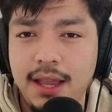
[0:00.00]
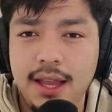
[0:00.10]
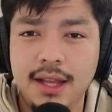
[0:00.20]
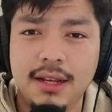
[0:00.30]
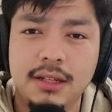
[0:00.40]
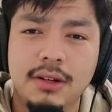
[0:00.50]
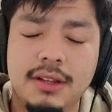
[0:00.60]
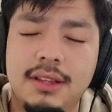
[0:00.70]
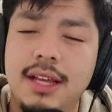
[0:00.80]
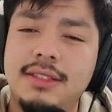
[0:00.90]
And,
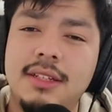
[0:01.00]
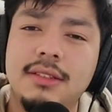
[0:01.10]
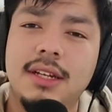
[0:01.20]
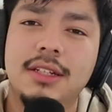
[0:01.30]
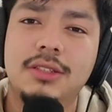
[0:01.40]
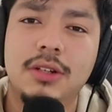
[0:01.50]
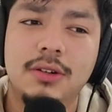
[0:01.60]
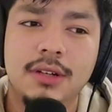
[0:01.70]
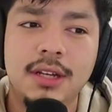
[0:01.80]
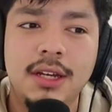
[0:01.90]
that sounds like a
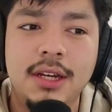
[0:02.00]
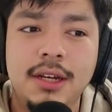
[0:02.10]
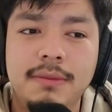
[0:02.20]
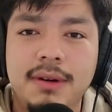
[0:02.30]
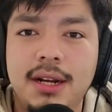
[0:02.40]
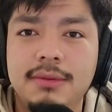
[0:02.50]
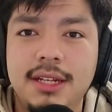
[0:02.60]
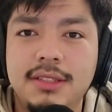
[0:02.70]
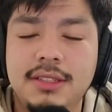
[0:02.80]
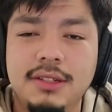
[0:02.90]
joke, but I'm
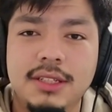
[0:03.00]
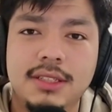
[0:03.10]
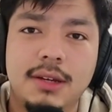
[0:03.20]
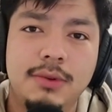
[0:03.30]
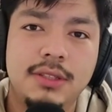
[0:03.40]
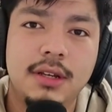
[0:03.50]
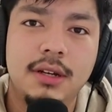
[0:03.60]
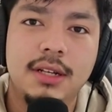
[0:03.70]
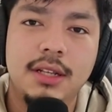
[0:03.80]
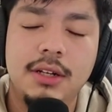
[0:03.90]
dead serious. Like, we saw
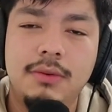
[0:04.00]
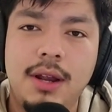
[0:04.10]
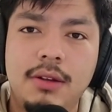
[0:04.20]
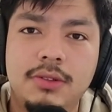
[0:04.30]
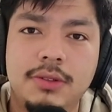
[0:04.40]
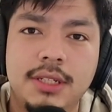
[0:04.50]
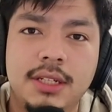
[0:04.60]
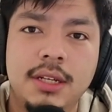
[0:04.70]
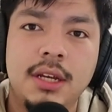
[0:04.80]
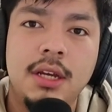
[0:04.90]
Khalil
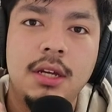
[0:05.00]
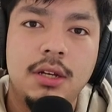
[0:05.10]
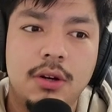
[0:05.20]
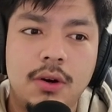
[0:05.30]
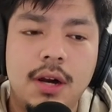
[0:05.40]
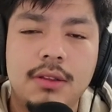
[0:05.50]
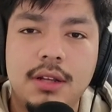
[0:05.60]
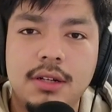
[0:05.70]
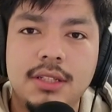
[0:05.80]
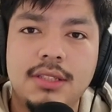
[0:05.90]
Roundtree go out
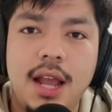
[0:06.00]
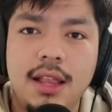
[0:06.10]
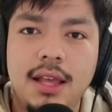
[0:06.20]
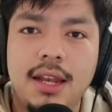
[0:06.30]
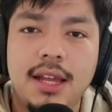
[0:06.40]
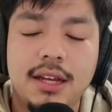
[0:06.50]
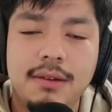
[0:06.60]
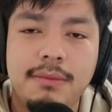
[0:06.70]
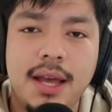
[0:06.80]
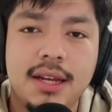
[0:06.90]
there to Thailand and
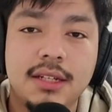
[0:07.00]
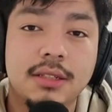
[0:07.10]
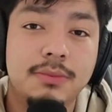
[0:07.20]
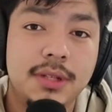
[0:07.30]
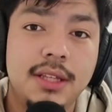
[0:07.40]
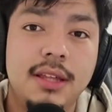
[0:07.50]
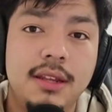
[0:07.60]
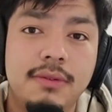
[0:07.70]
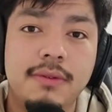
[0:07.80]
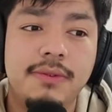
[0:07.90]
come back a completely
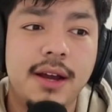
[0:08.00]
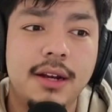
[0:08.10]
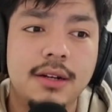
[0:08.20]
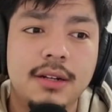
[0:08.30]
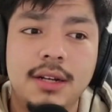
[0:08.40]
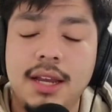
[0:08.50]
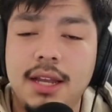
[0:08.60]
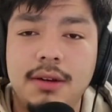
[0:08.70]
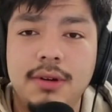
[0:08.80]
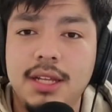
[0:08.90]
different fighter.
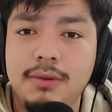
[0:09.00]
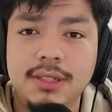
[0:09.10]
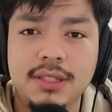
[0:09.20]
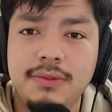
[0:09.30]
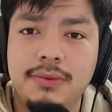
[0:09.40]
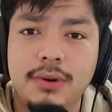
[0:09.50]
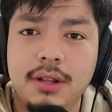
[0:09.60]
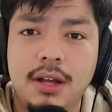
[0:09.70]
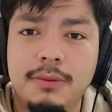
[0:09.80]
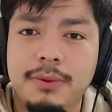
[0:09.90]
And it wasn't for a long